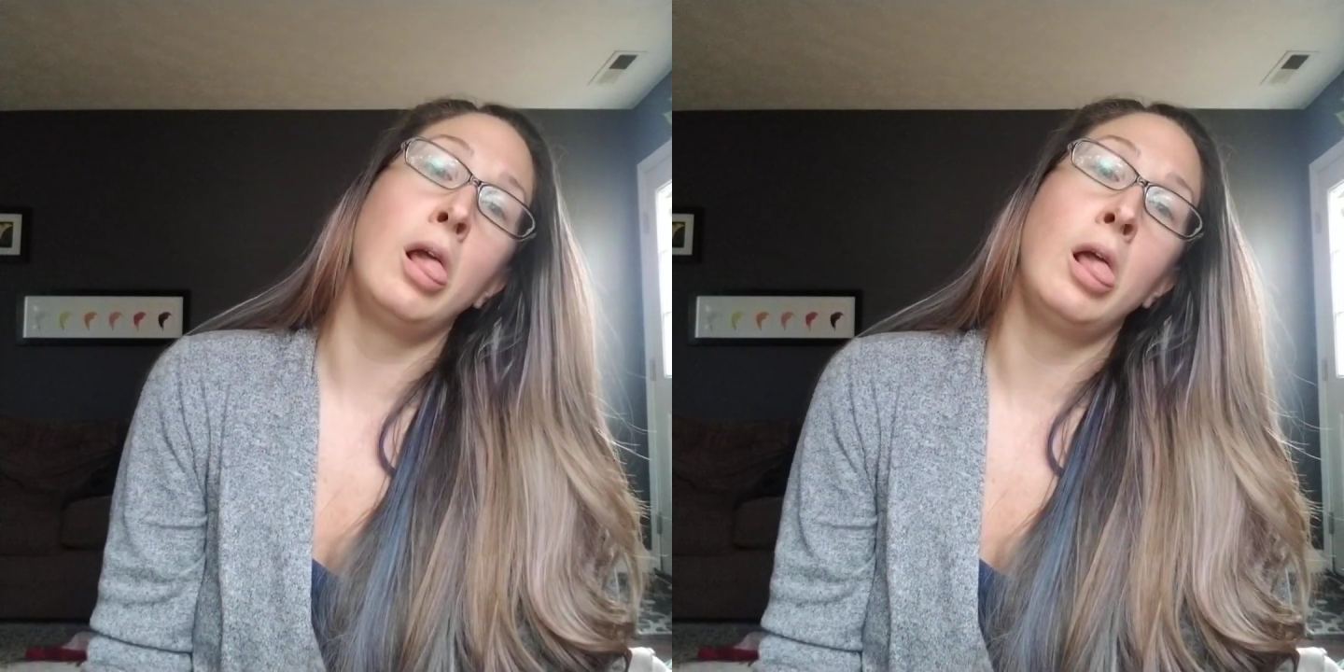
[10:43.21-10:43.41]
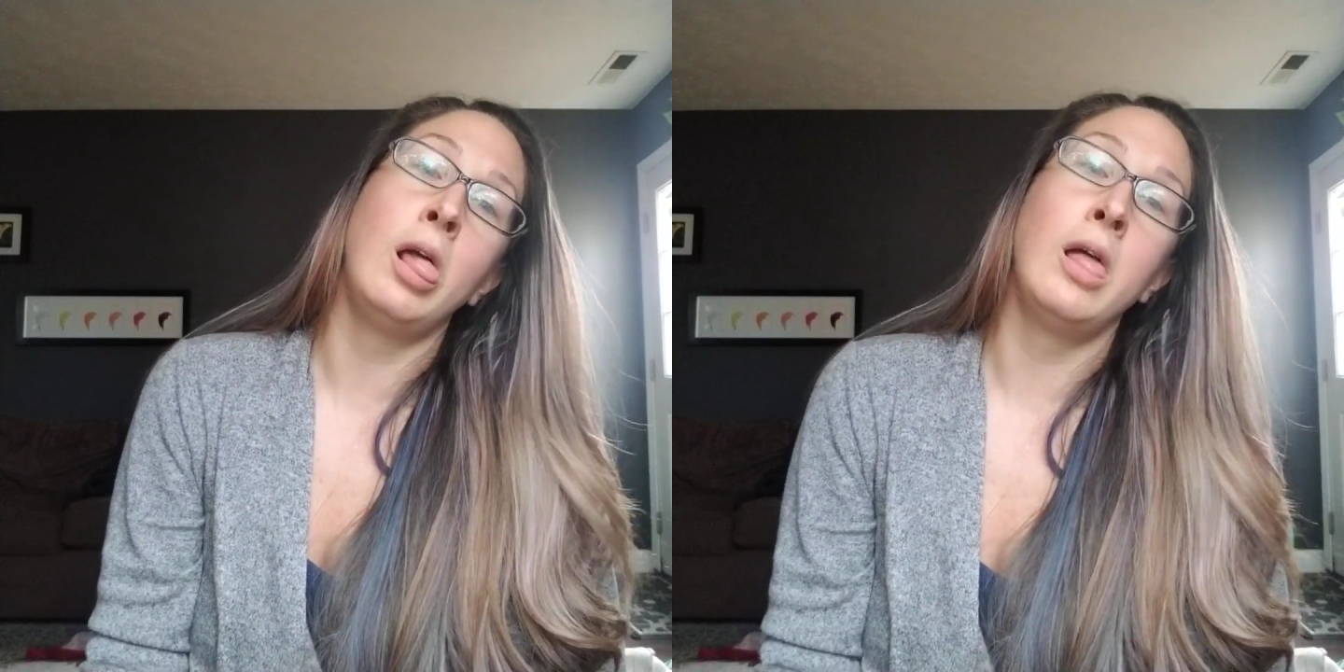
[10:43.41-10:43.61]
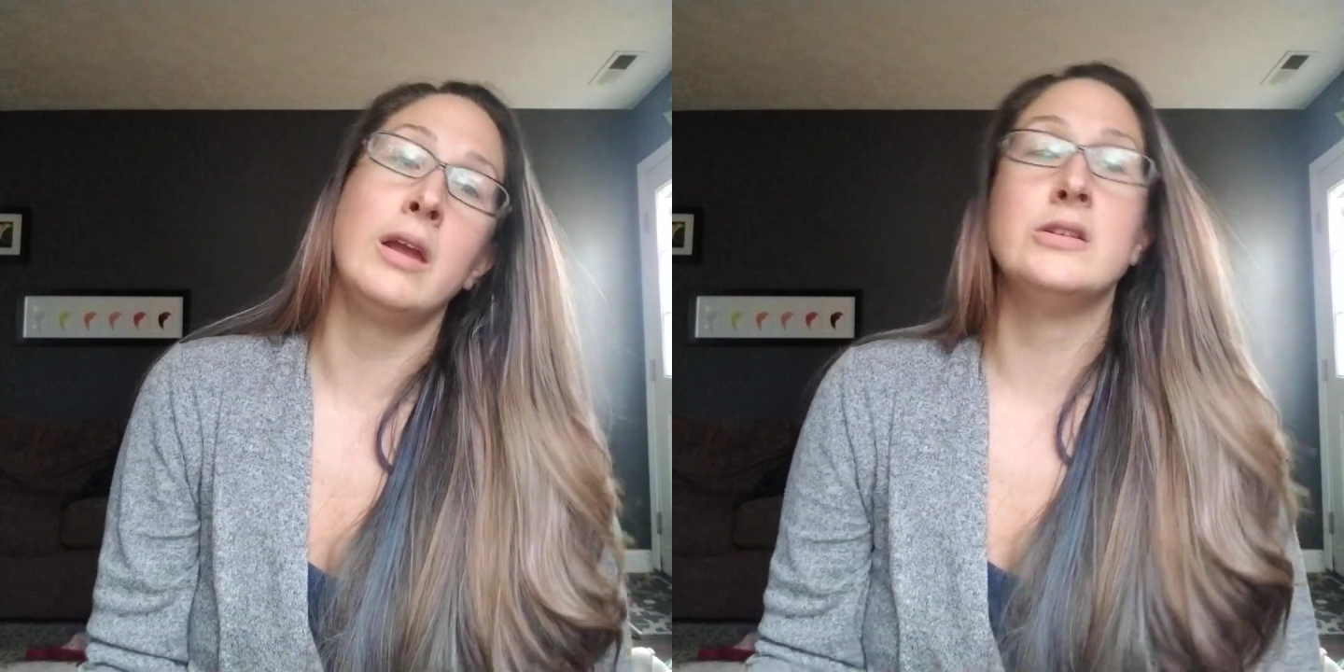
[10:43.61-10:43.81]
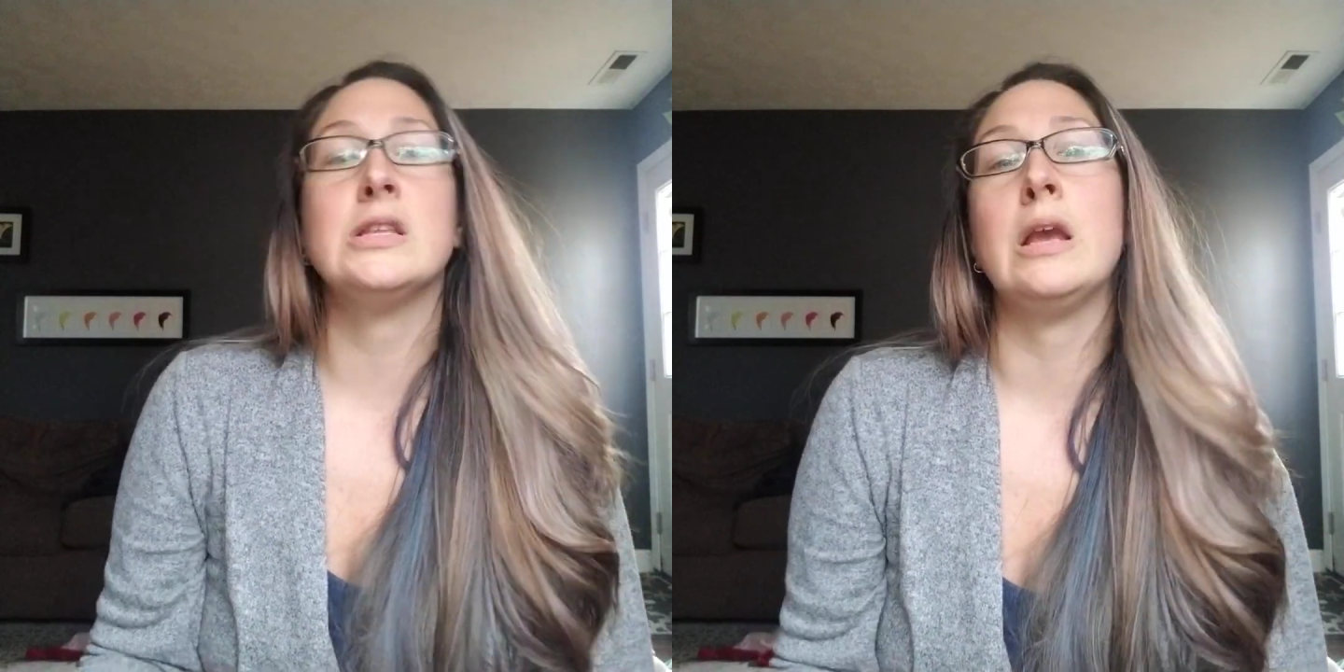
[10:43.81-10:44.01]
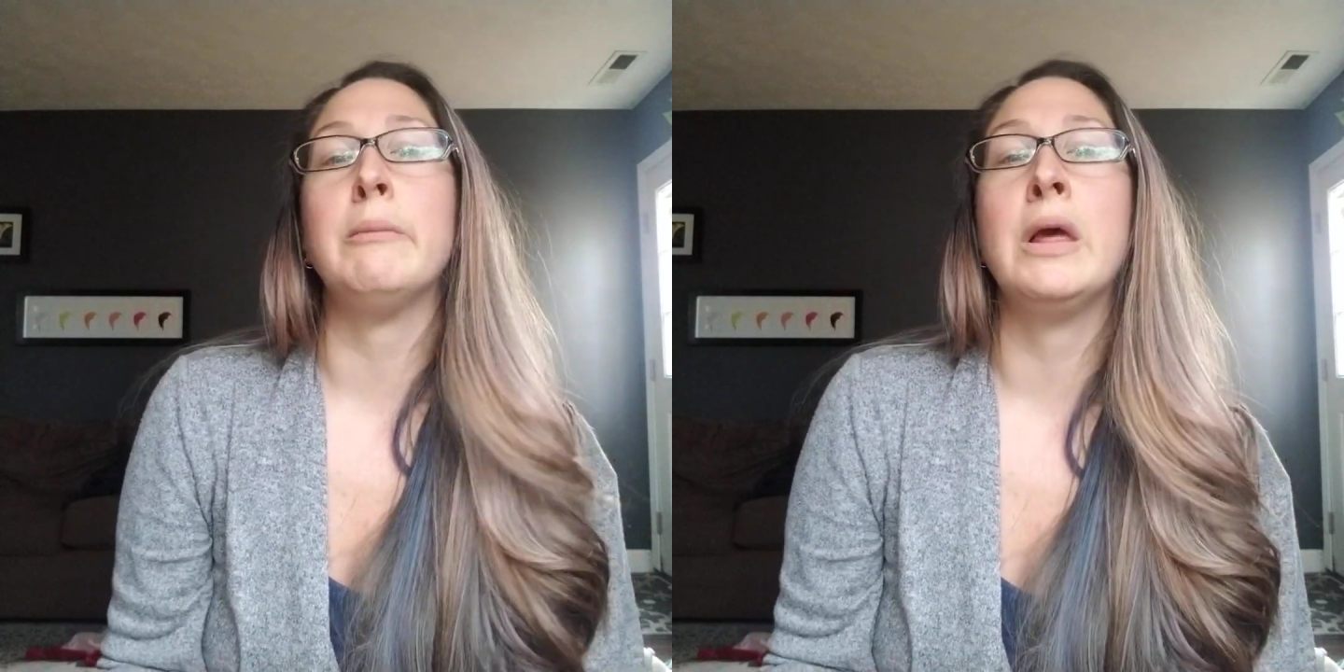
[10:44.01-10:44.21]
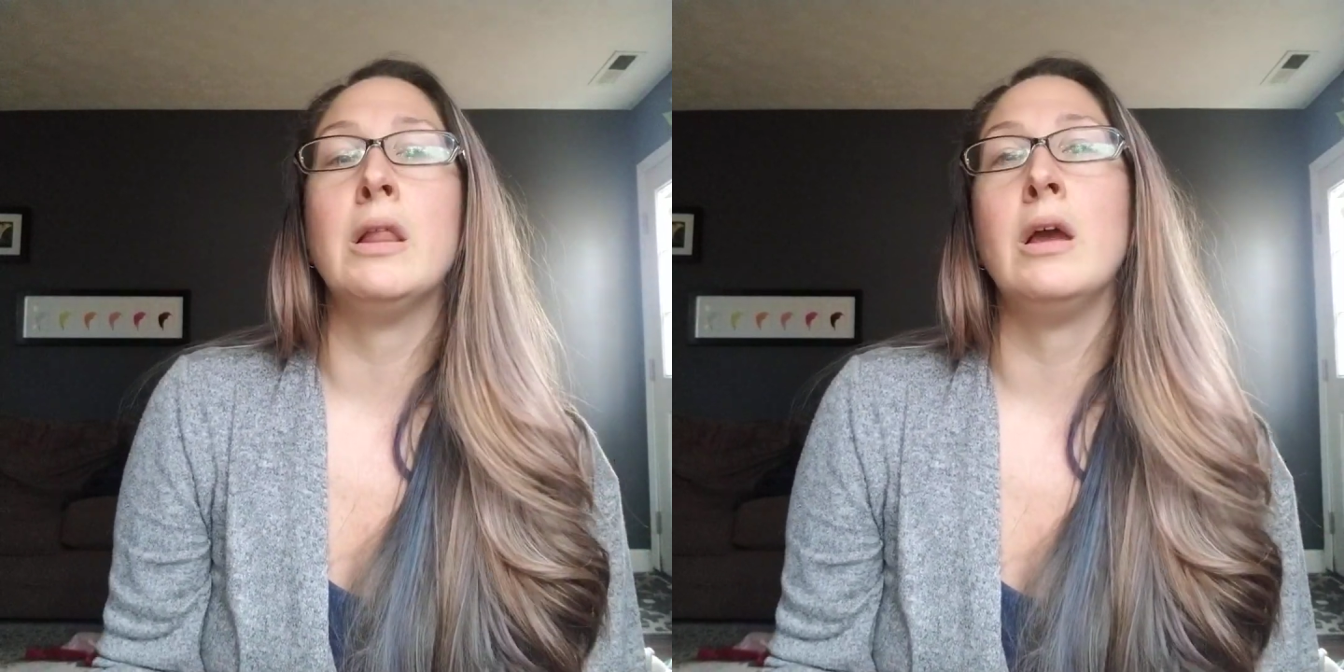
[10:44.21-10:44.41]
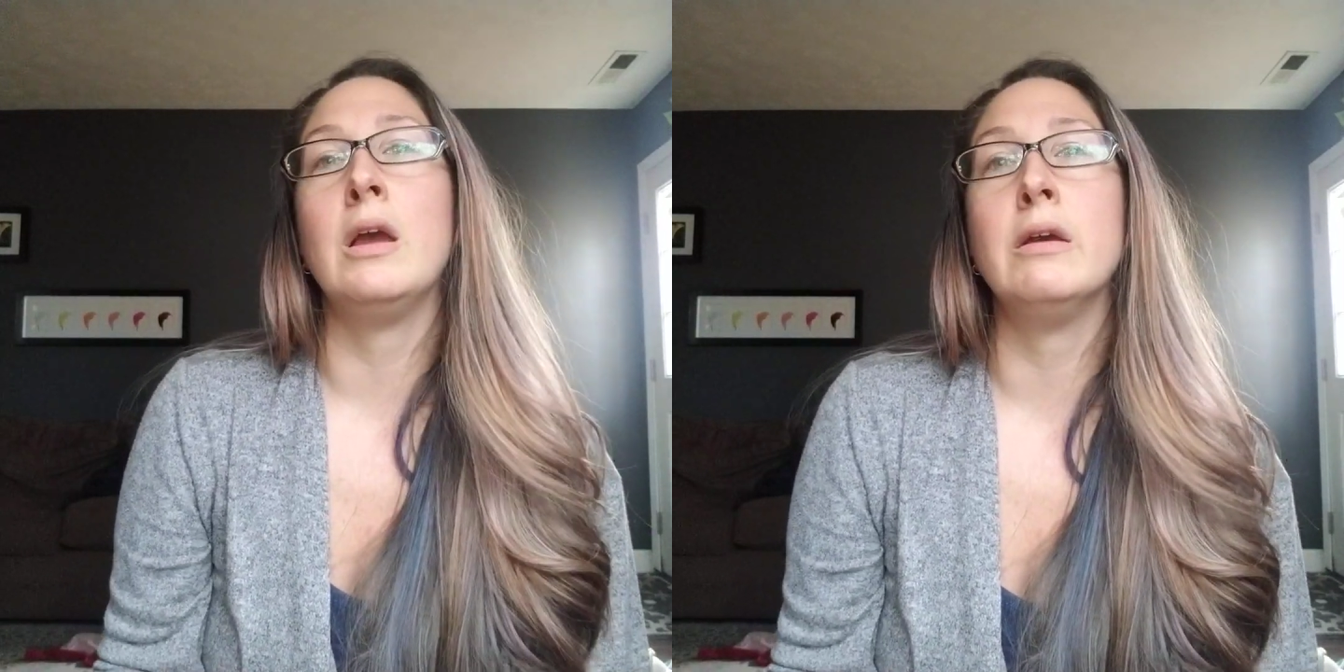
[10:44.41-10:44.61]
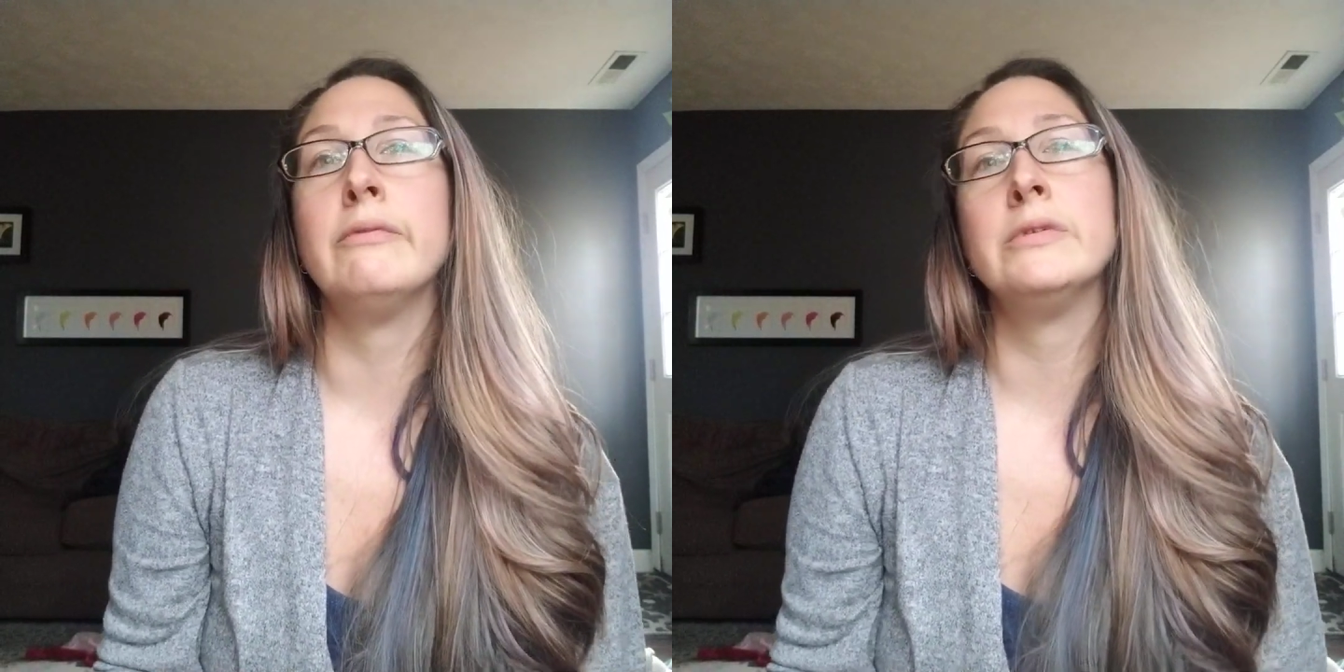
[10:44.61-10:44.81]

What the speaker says: I just hate my life